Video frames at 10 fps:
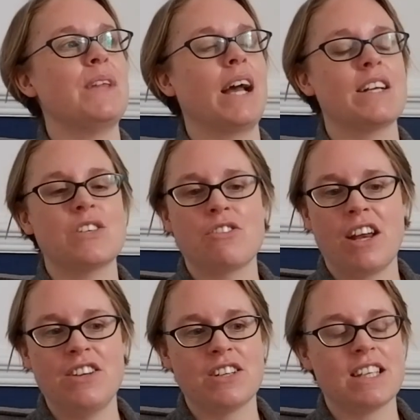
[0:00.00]
as
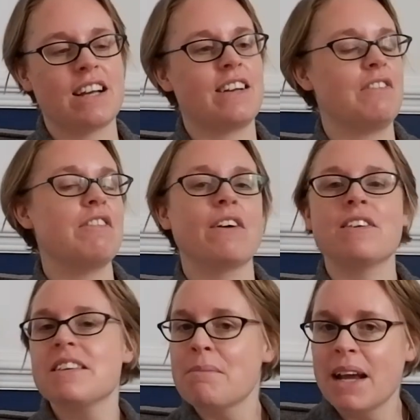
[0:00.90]
strangers and had found
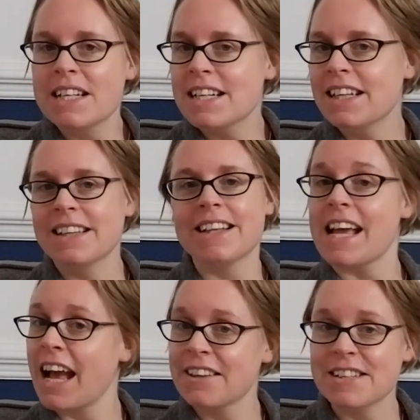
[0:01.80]
this amazing thing that
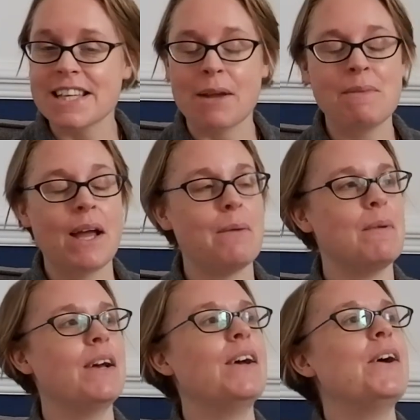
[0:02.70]
they have the same name.
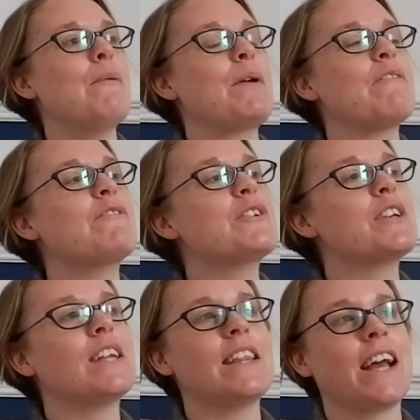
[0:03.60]
But
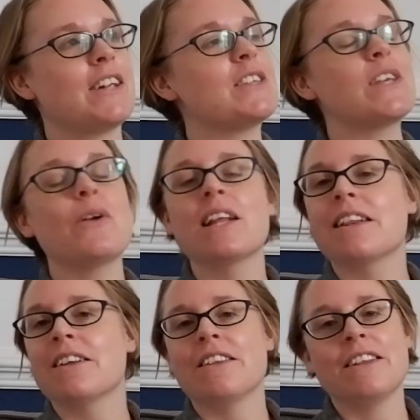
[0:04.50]
unfortunately, they have so
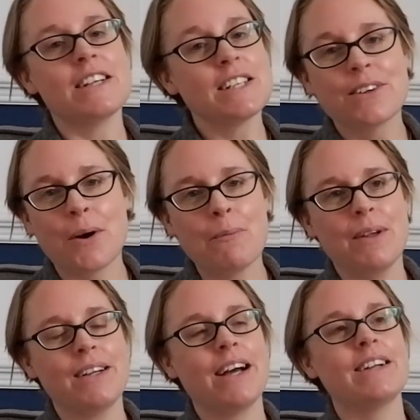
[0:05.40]
little other things in
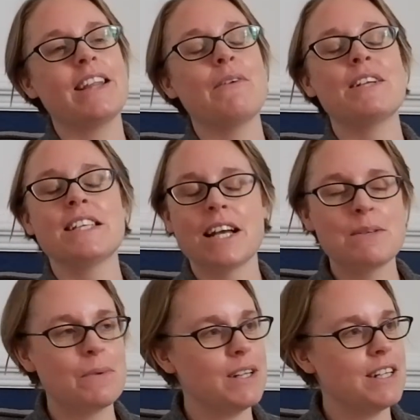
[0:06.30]
common, and they were
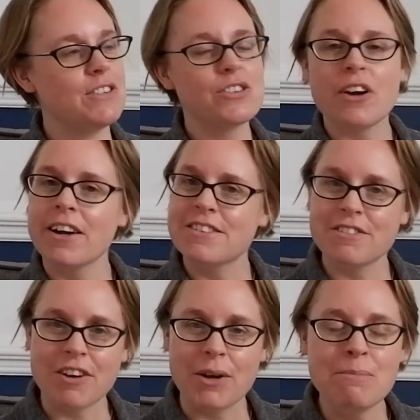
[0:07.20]
desperately trying to
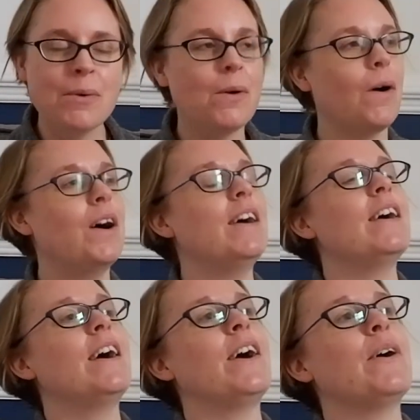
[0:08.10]
find more
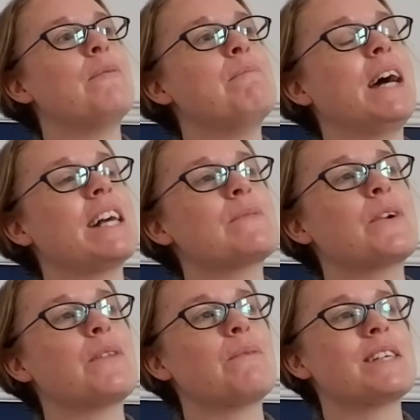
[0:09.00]
as
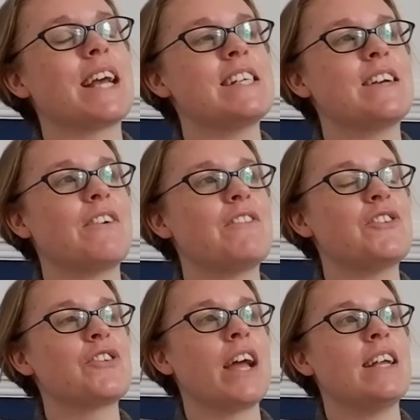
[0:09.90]
one of them was getting off the
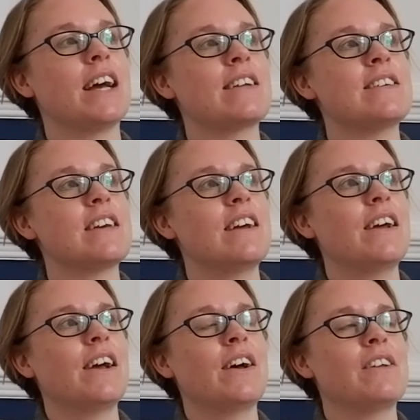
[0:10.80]
train.
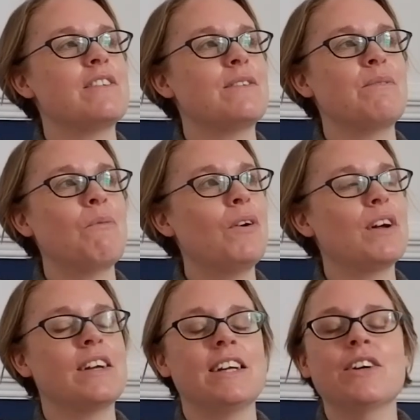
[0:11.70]
And
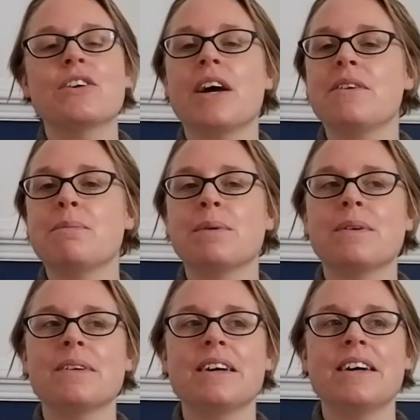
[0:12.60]
what an
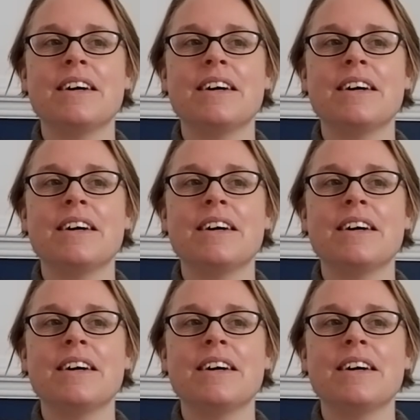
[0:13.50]
incredible